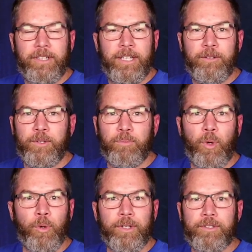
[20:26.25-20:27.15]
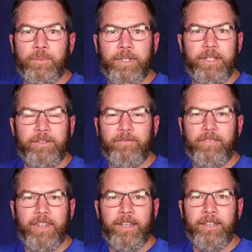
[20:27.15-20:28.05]
He would pour into me,
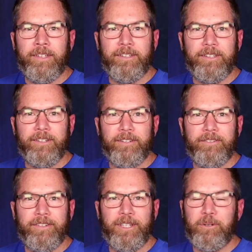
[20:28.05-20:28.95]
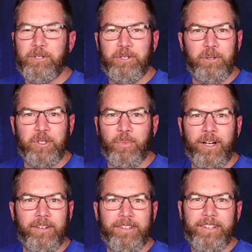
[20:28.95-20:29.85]
and he always jokes
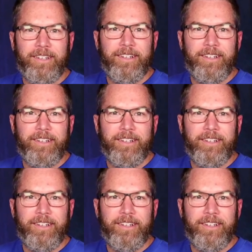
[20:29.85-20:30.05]
about